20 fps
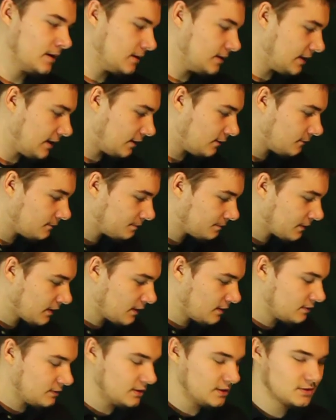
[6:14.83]
Now,
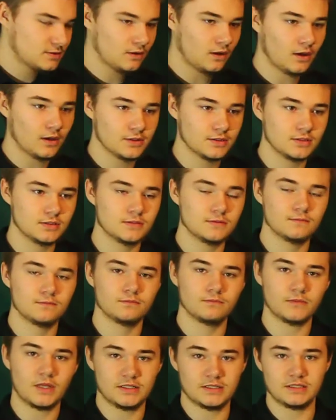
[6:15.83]
these laws,
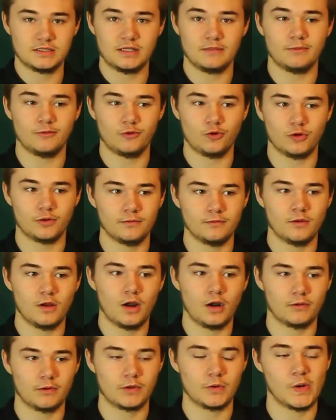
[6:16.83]
as I said before,
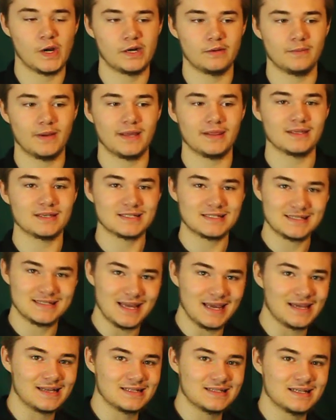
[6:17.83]
are required by the
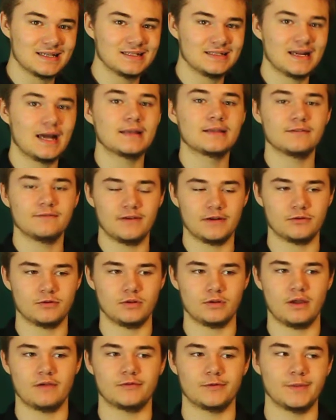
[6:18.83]
state, not the
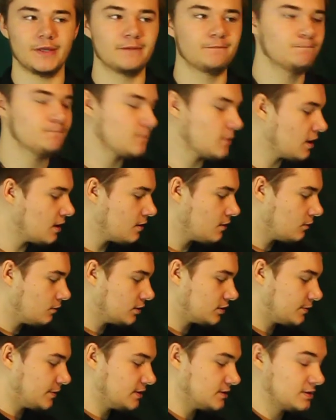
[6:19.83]
federal government,
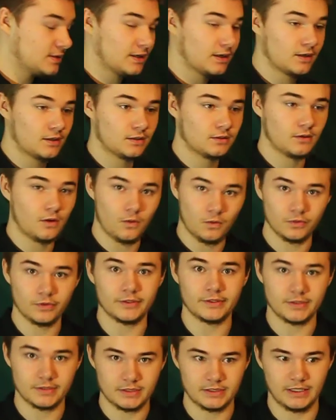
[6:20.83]
which means they're
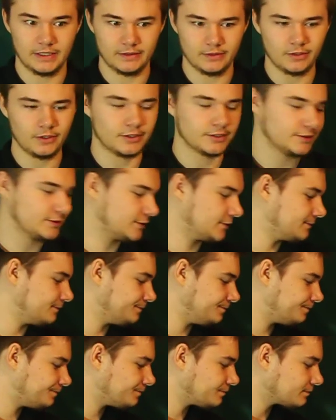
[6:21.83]
only state laws.
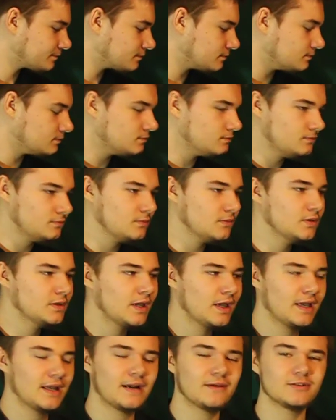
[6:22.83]

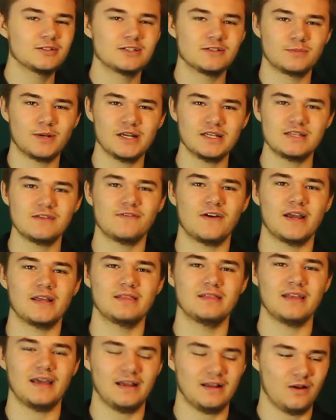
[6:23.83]
And I was surprised to
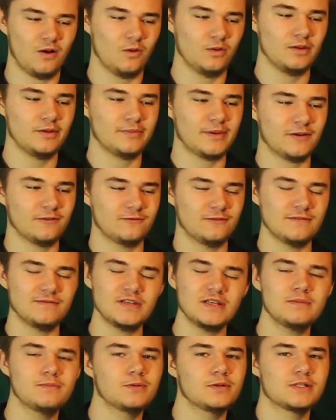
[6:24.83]
find that only about
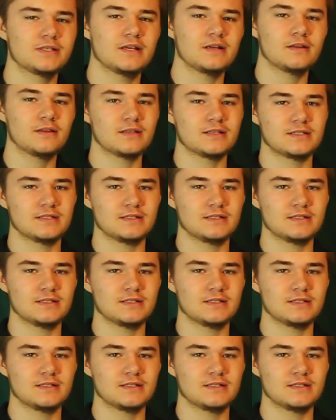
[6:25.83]
50%